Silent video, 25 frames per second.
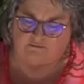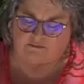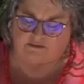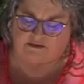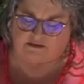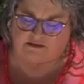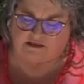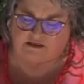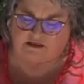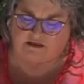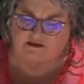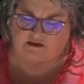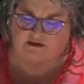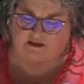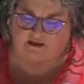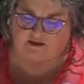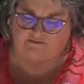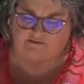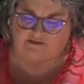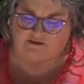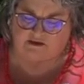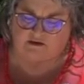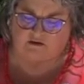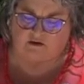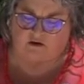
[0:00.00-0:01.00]
Tea
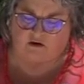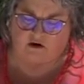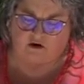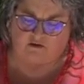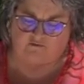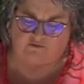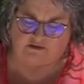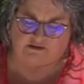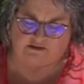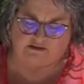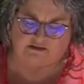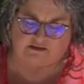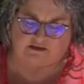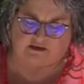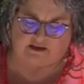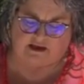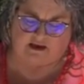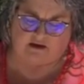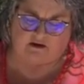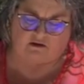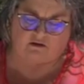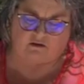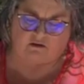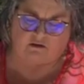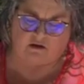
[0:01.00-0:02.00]
leaves that are harvested
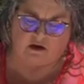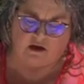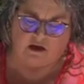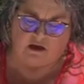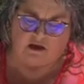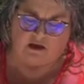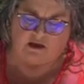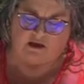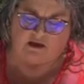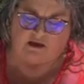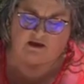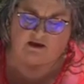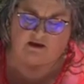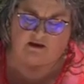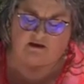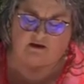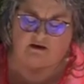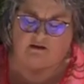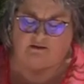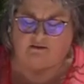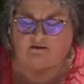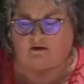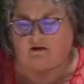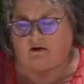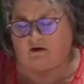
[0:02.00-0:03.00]
later
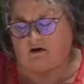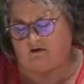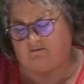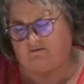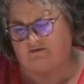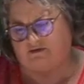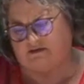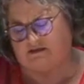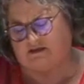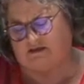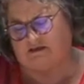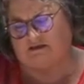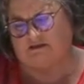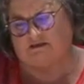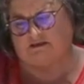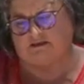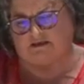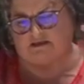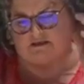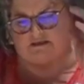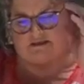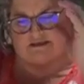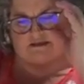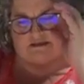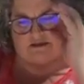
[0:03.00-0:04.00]
in the harvesting
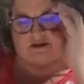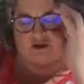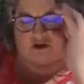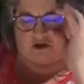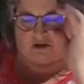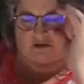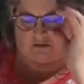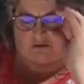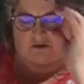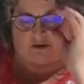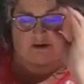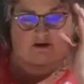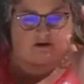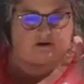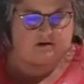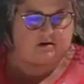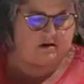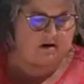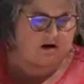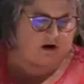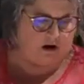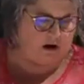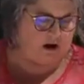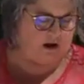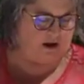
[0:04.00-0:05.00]
season generally are
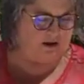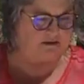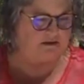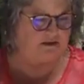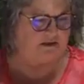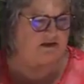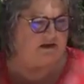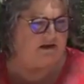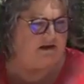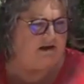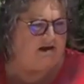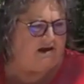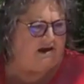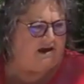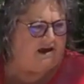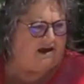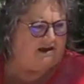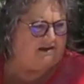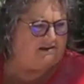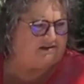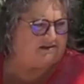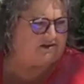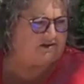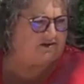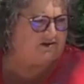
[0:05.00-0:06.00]
not
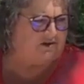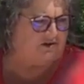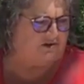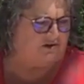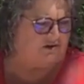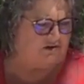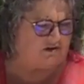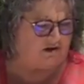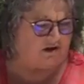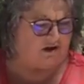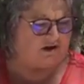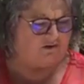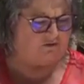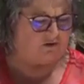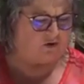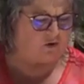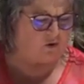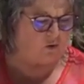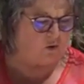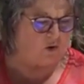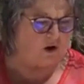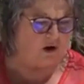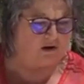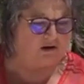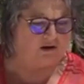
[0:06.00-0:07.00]
as good of a
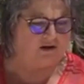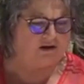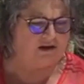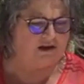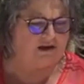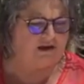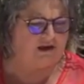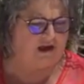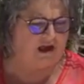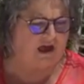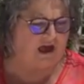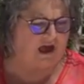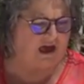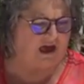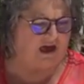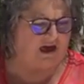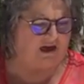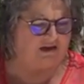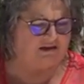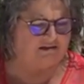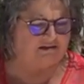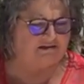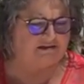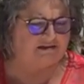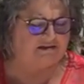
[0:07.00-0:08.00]
quality
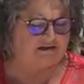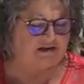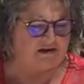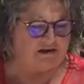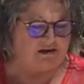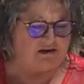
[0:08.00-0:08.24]
as